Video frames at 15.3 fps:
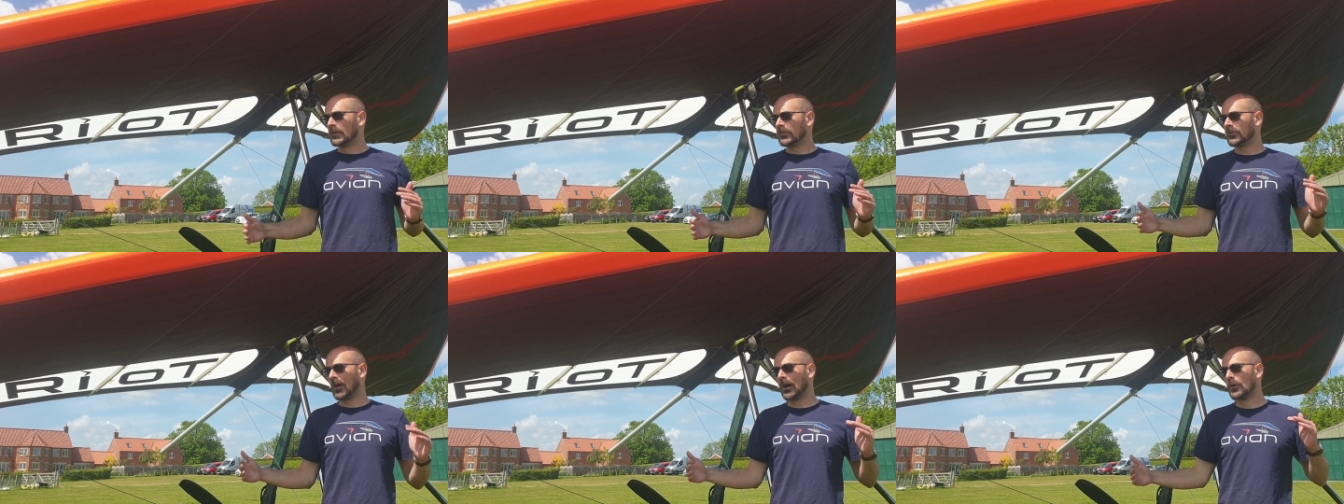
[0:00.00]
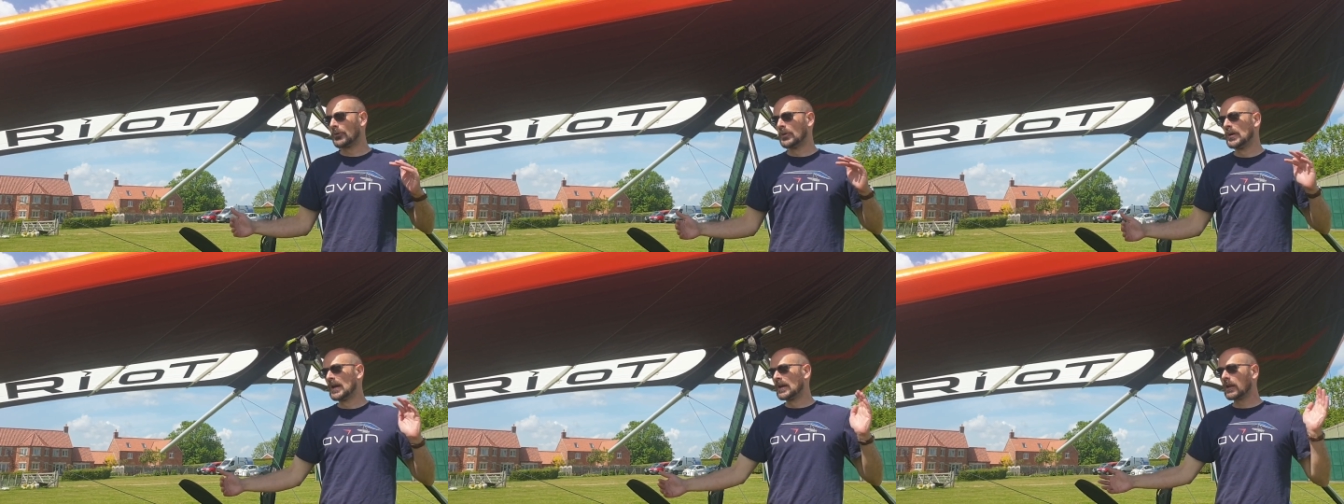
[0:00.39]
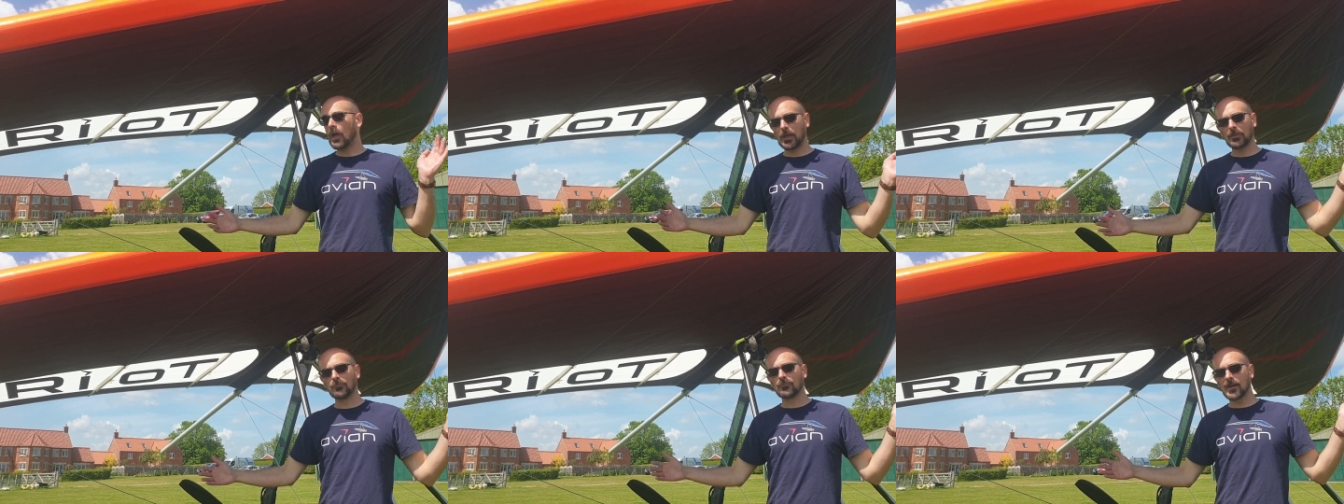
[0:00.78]
So
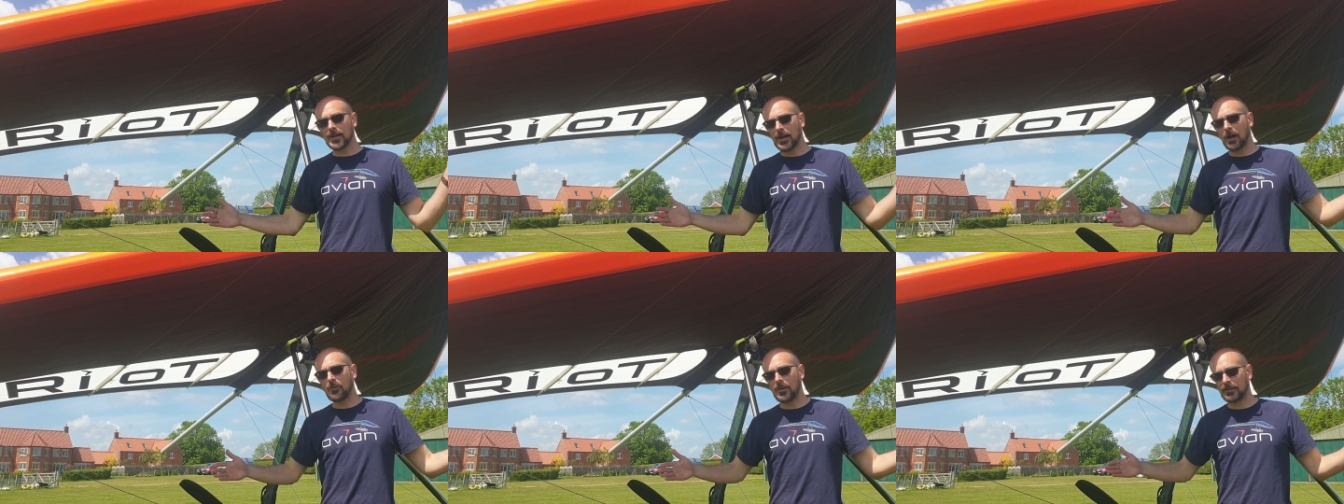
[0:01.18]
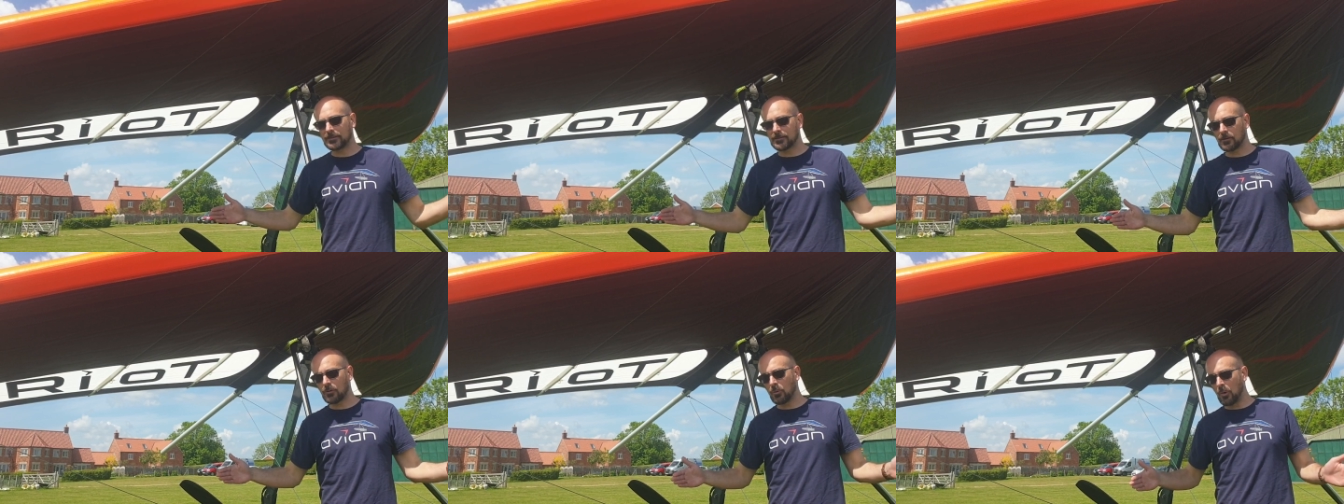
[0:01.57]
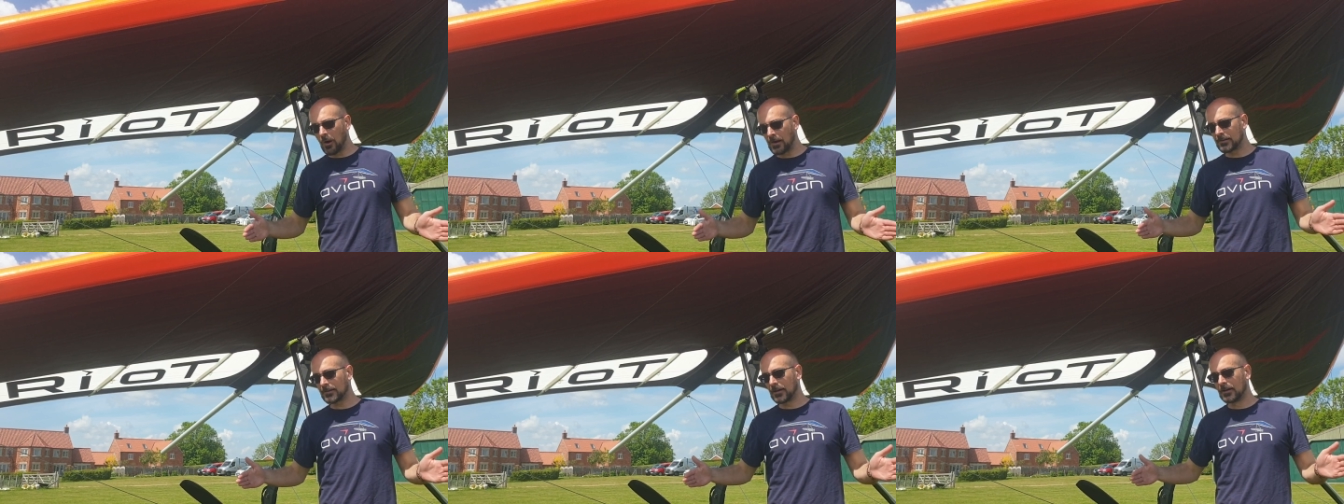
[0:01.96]
like the Rio, it's
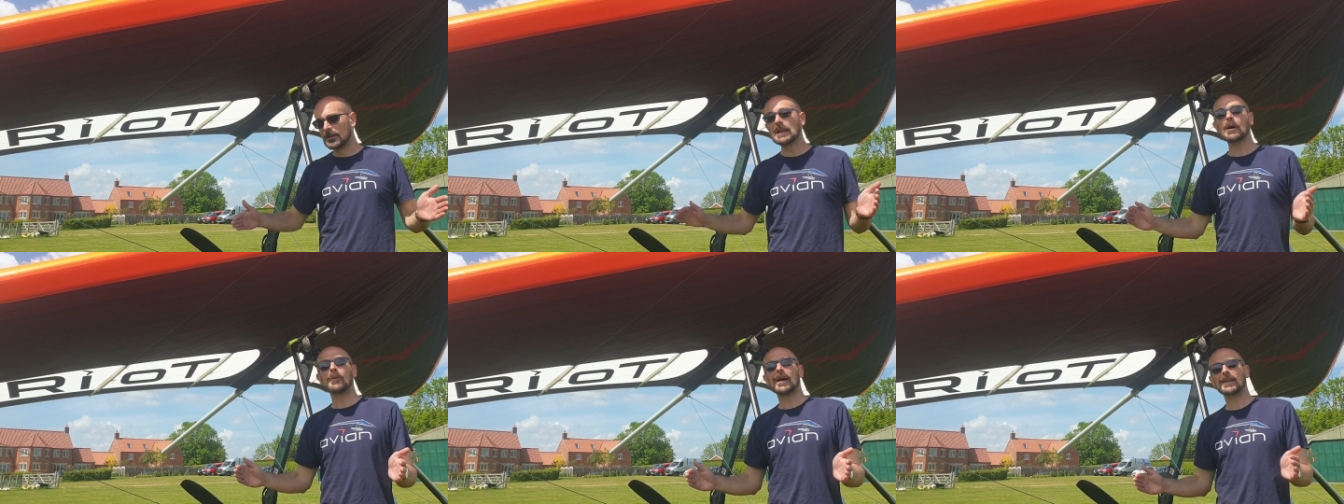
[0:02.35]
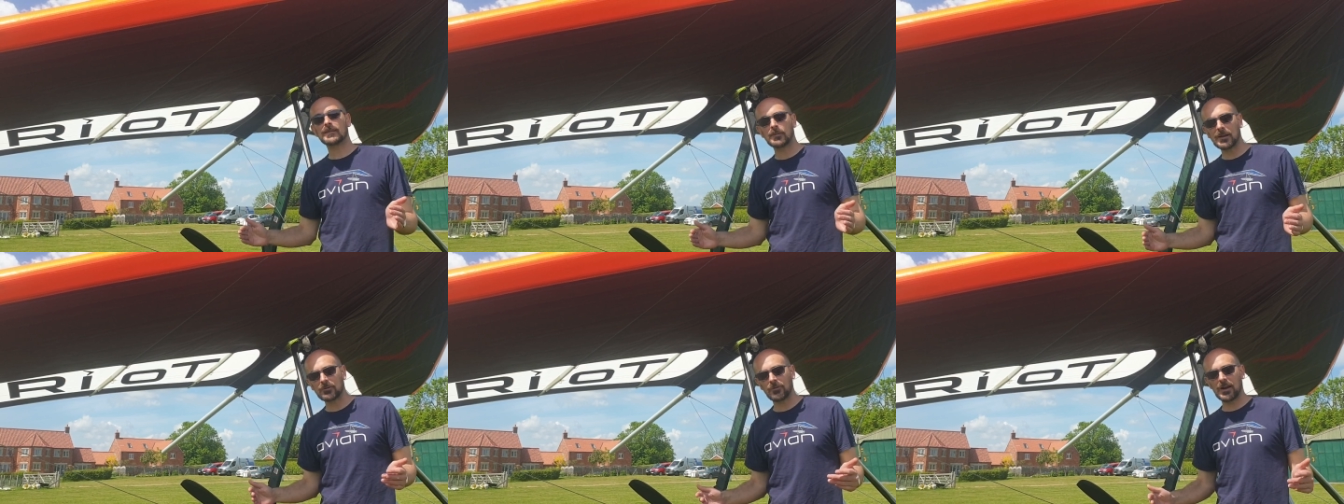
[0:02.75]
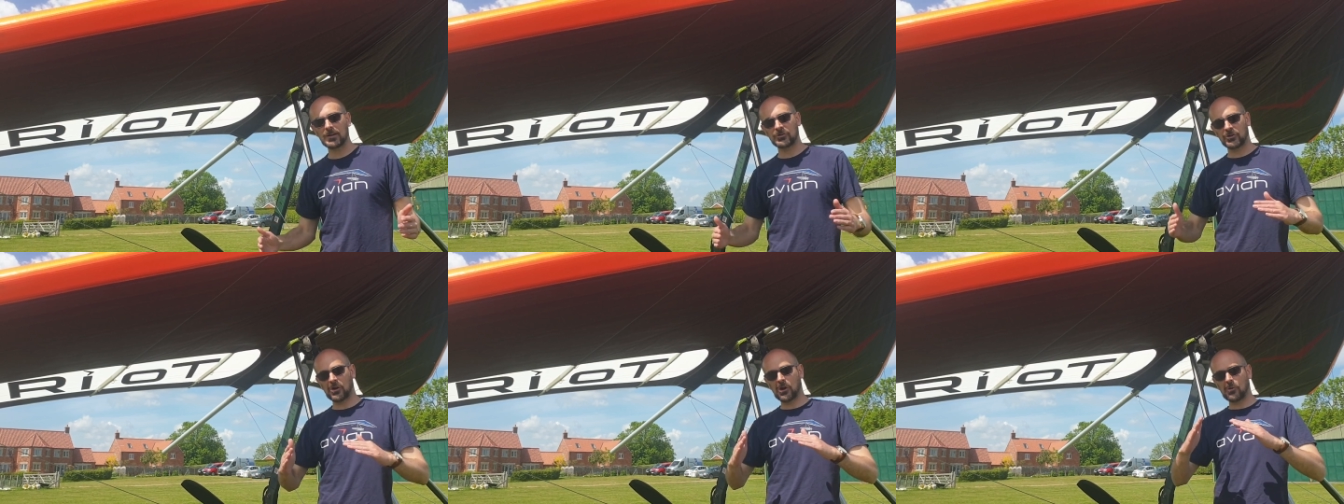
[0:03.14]
quite a low aspect
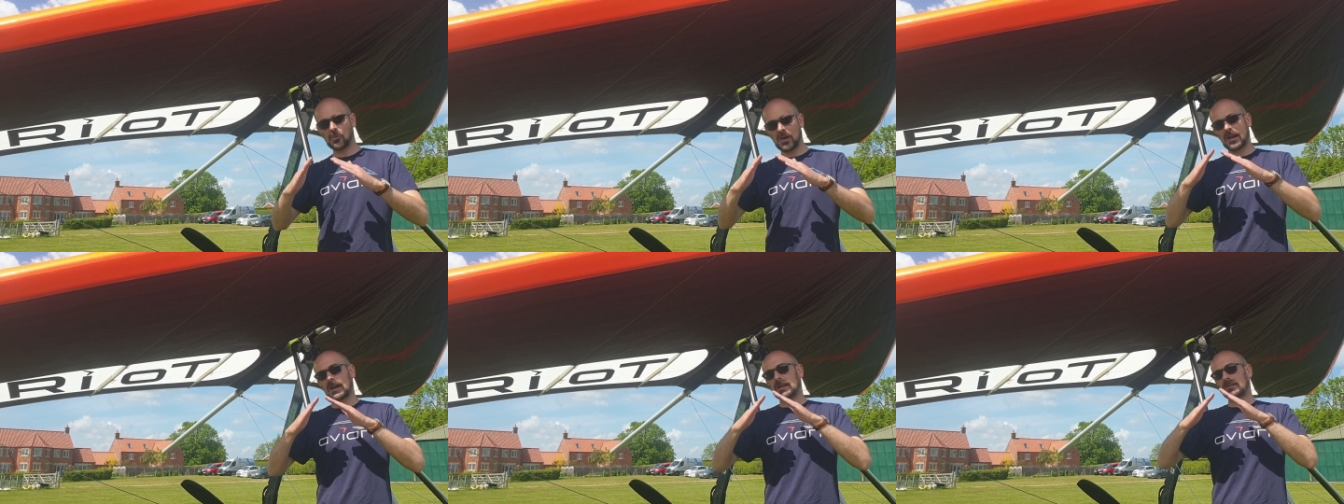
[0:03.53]
ratio wing.